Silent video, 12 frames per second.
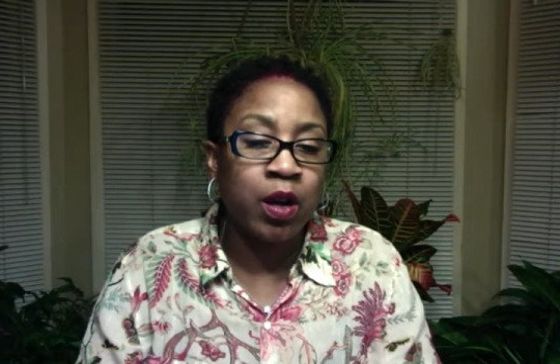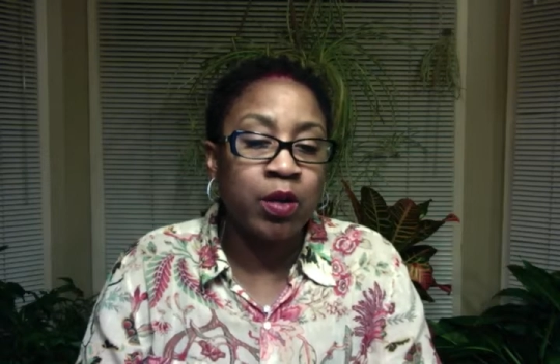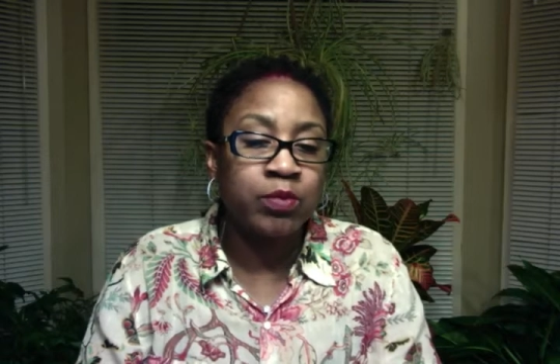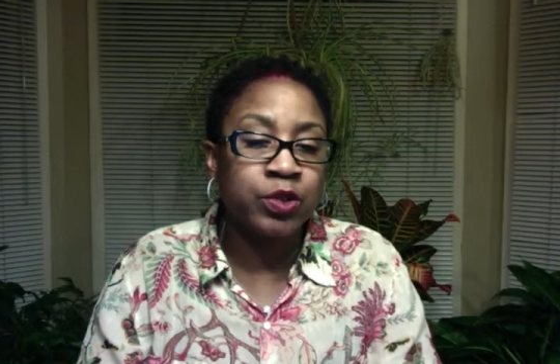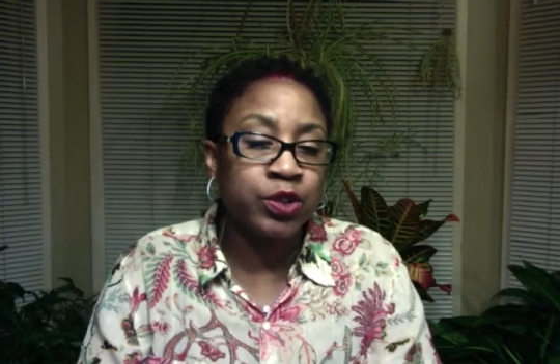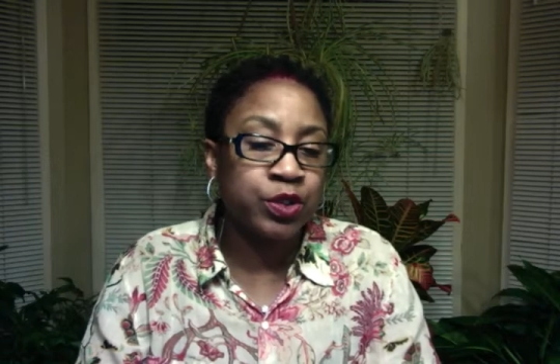
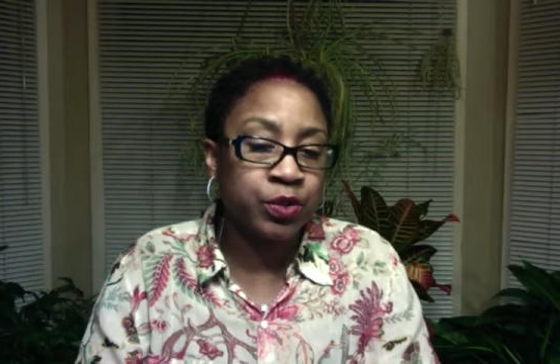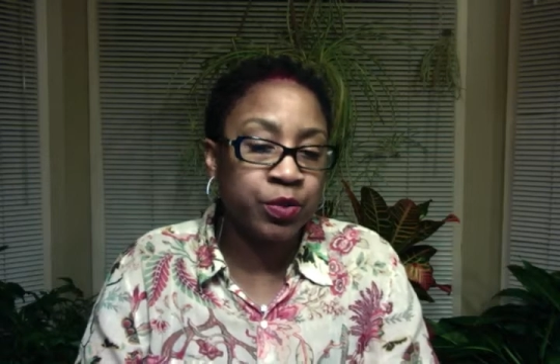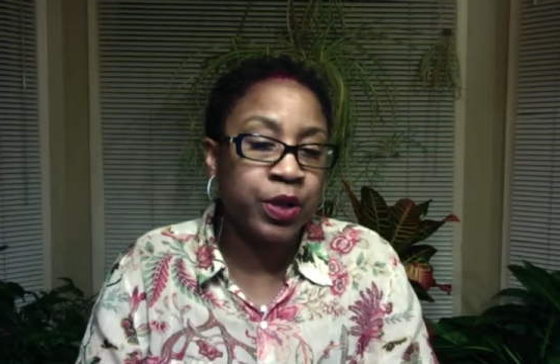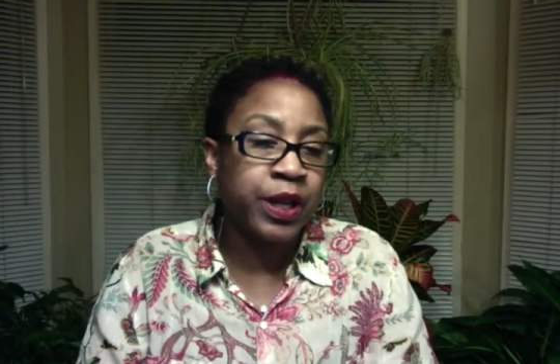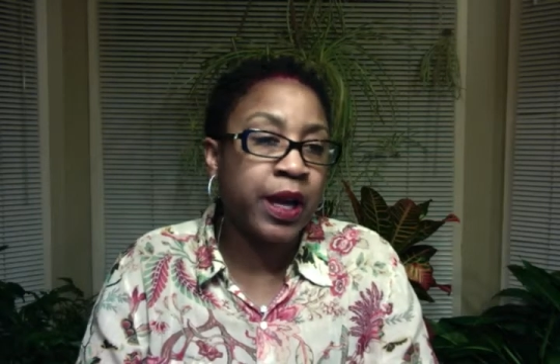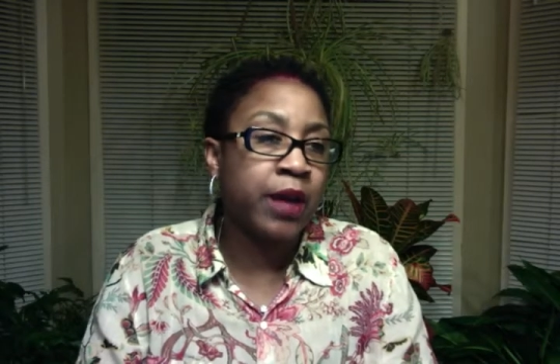just to
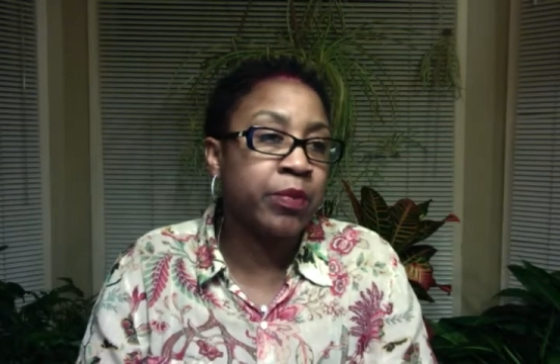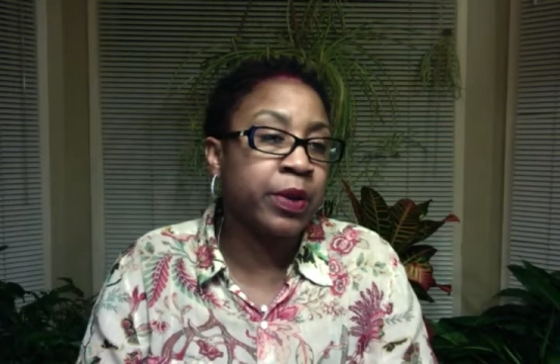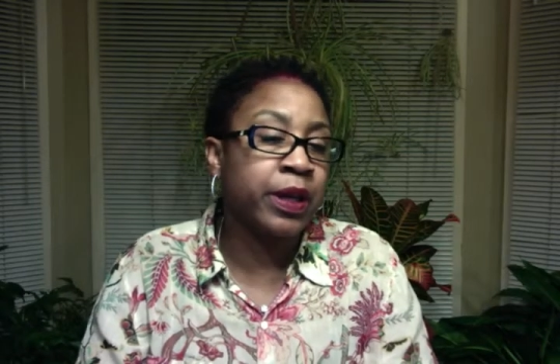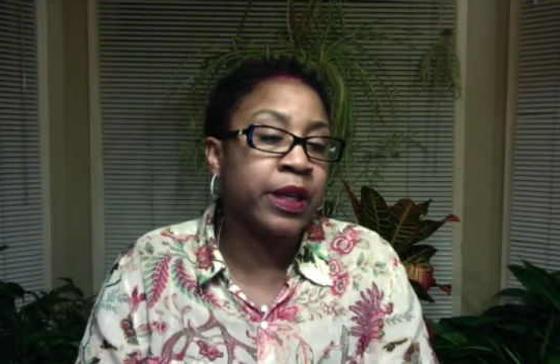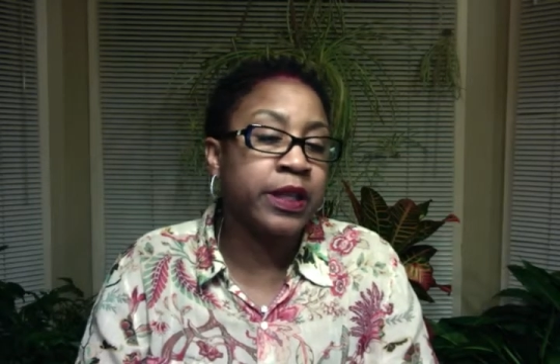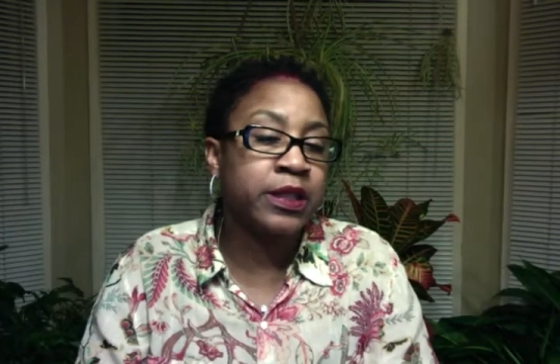recap,
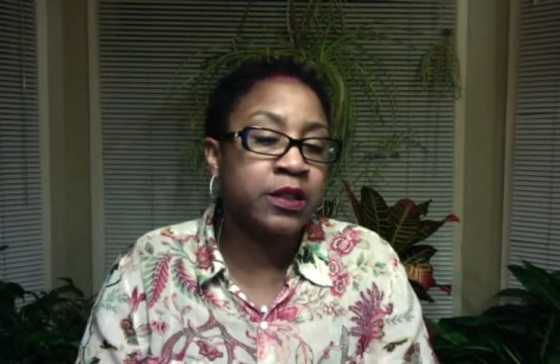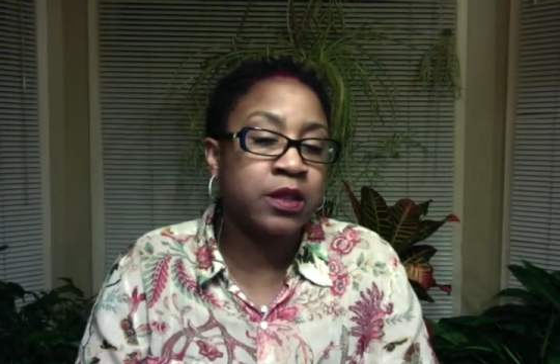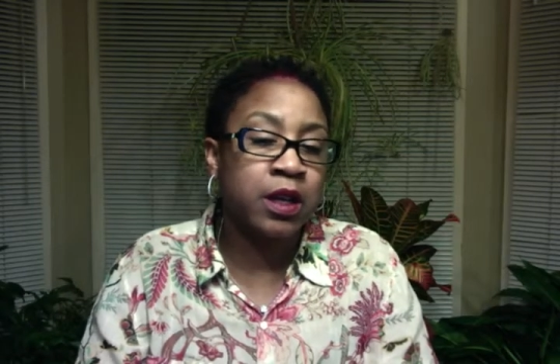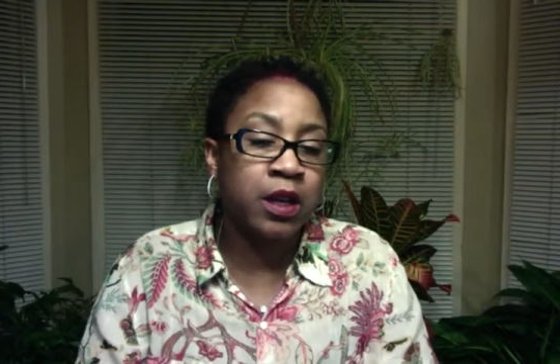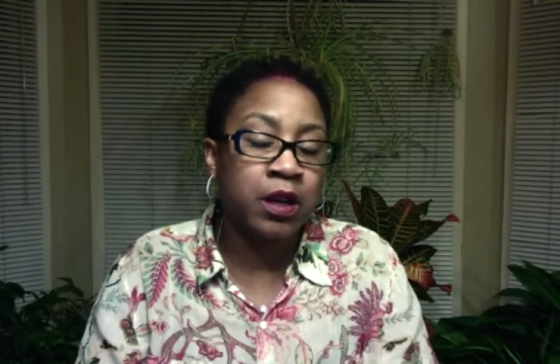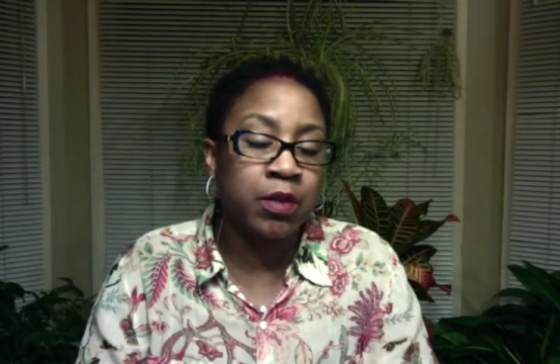is
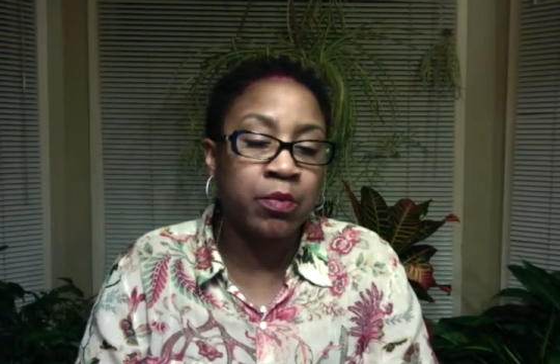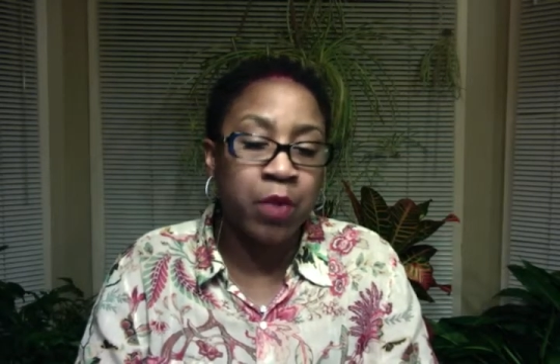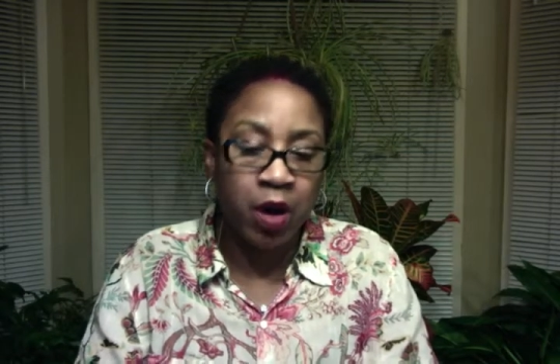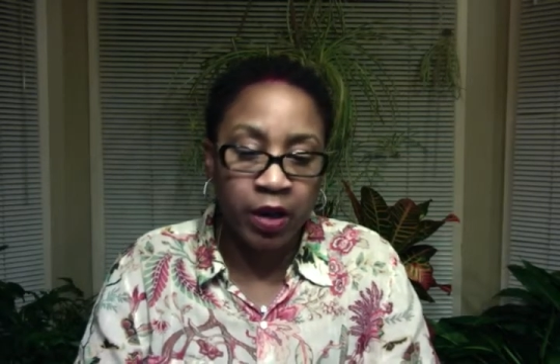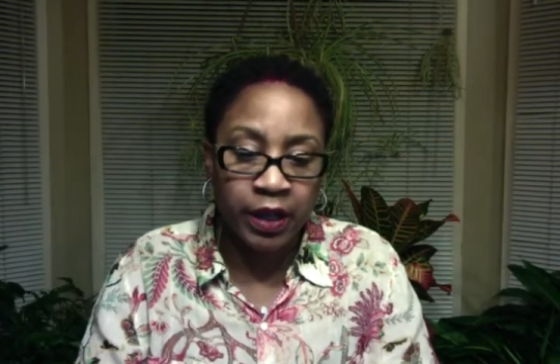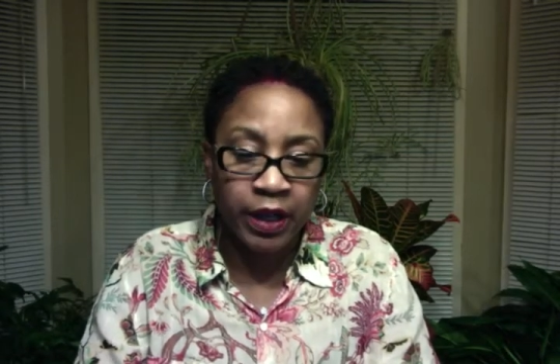
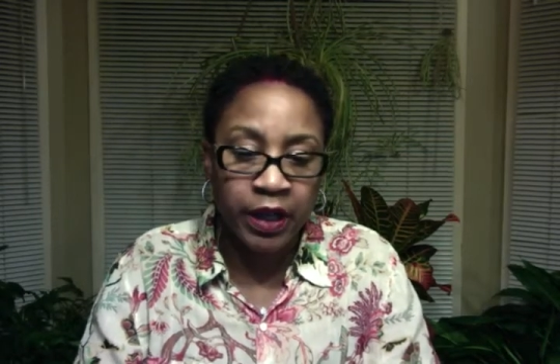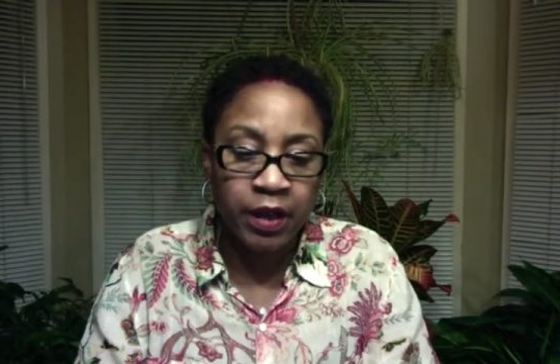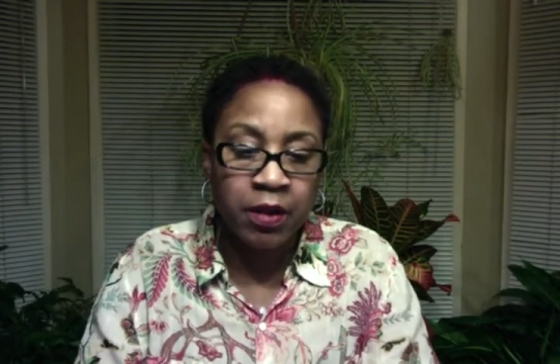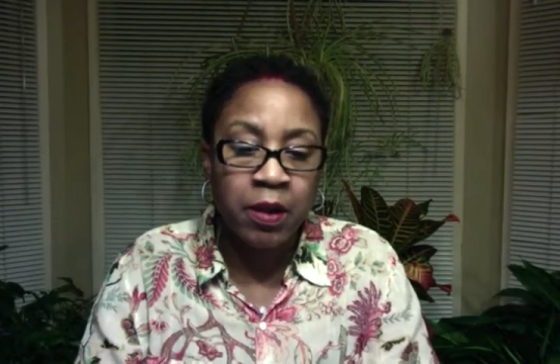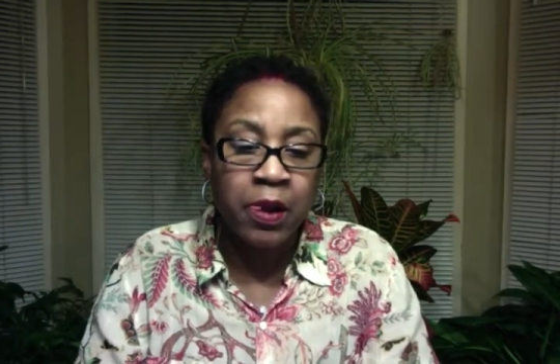marketing.